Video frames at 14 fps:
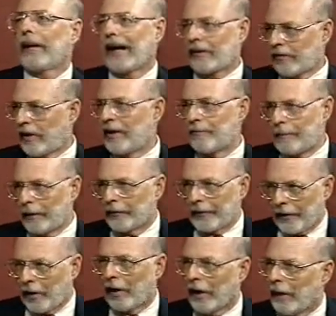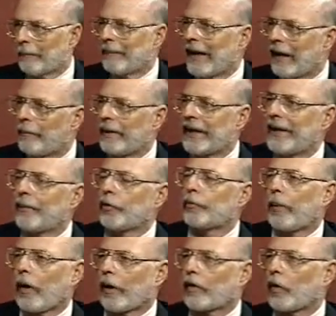actually they built it all up now, but he was
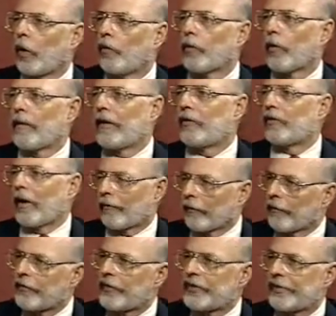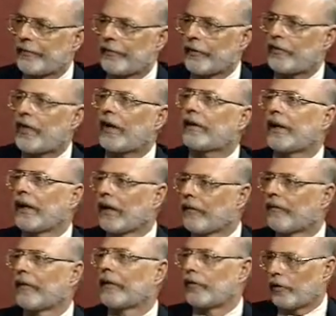parked over in the general vicinity
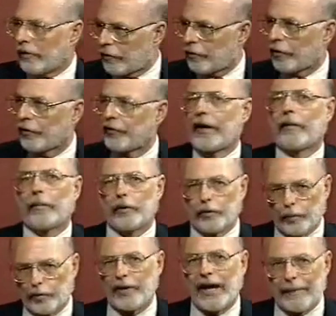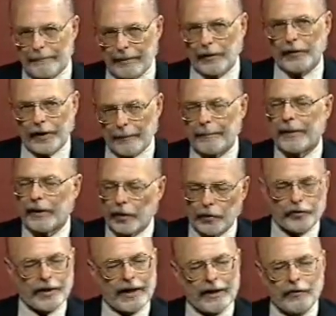of the Judicial Center, which was not built up in
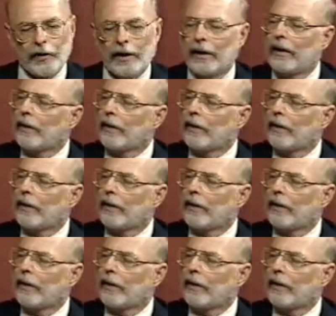those days,